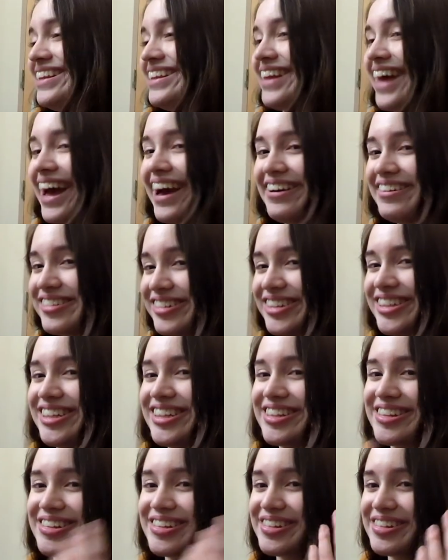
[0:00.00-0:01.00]
That
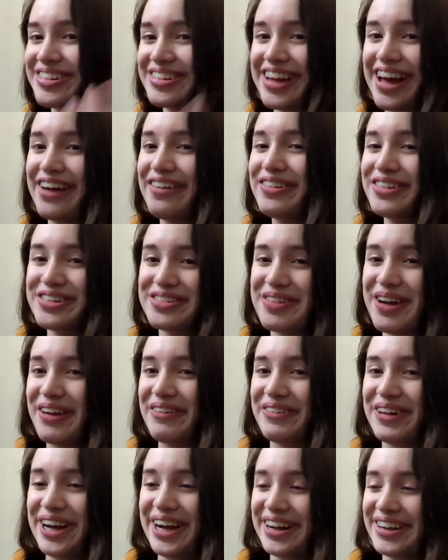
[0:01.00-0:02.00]
was my
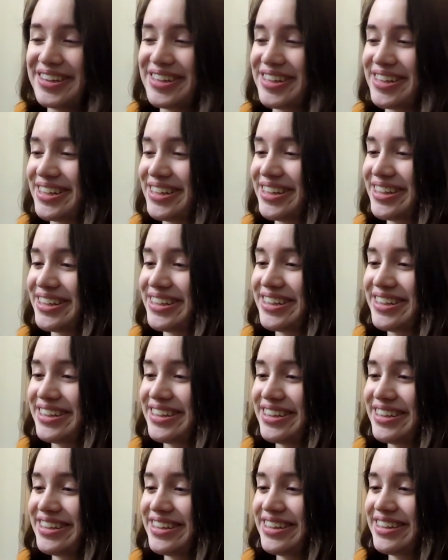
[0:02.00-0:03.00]
reaction.
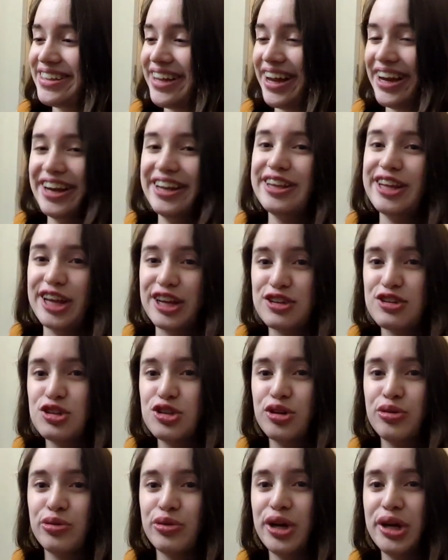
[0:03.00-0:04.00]
I didn't like
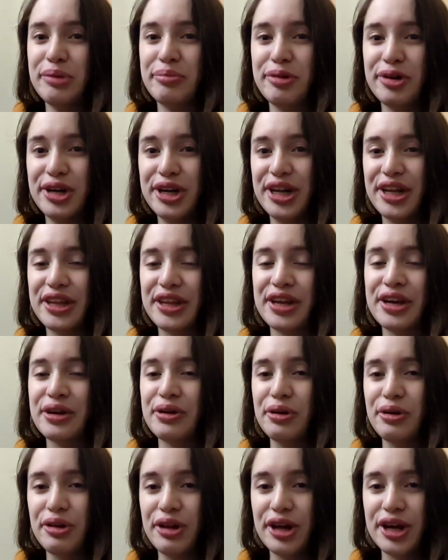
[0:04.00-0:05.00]
scream or anything
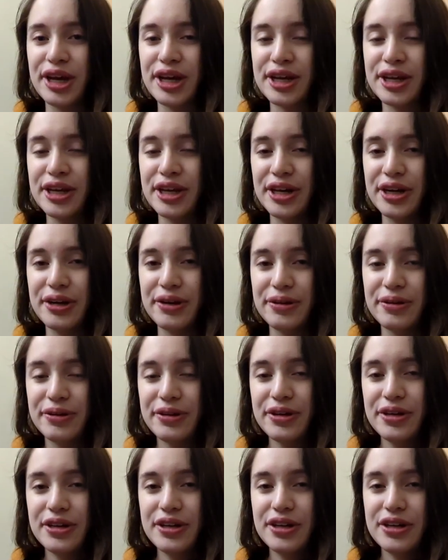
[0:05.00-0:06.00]
or like, you know,
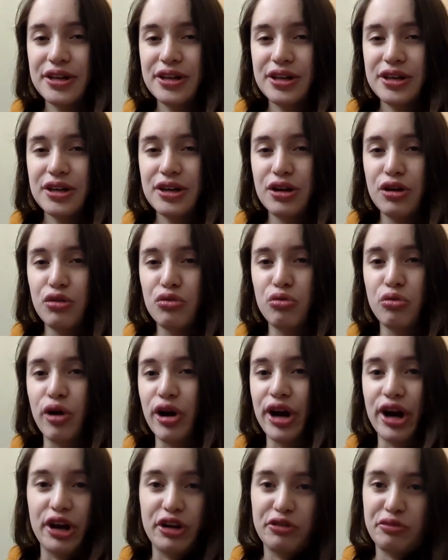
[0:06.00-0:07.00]

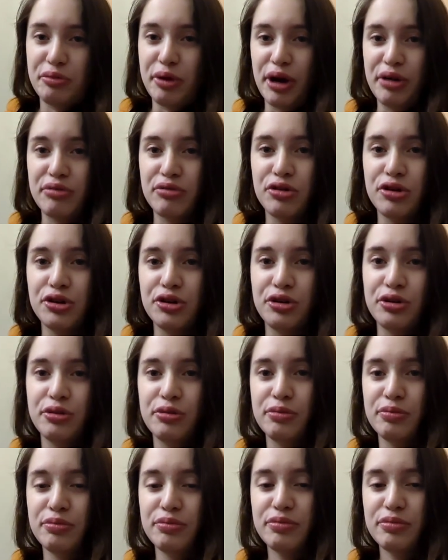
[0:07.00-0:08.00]
run out of my
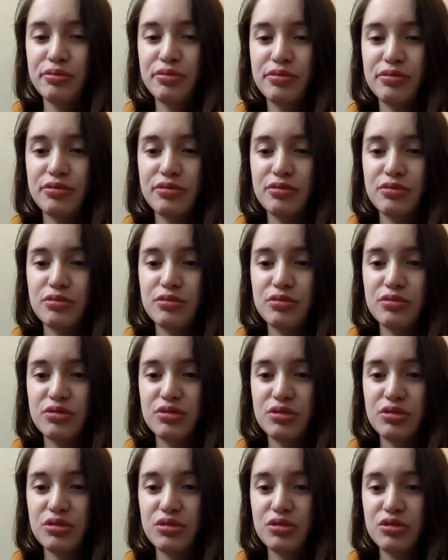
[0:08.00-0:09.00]
room
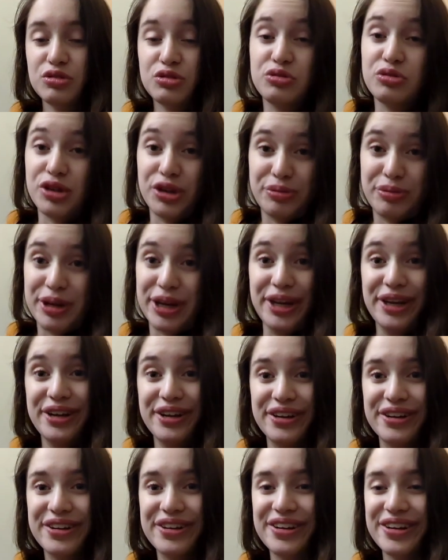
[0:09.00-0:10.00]

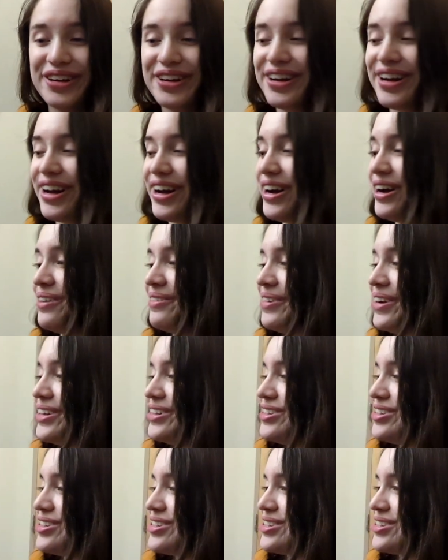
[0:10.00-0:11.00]
screaming. I
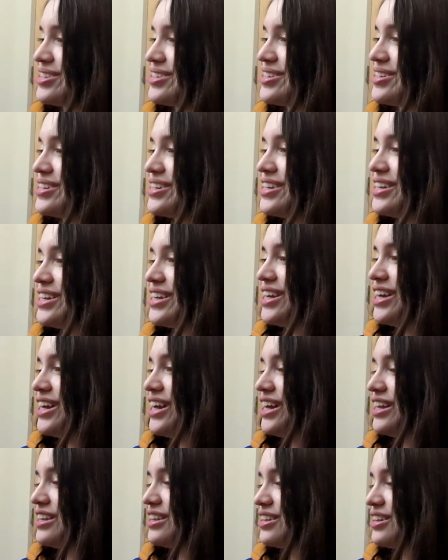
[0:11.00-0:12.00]

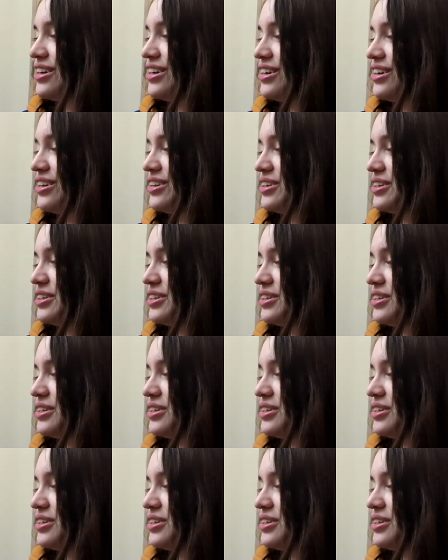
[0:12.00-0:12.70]
thought,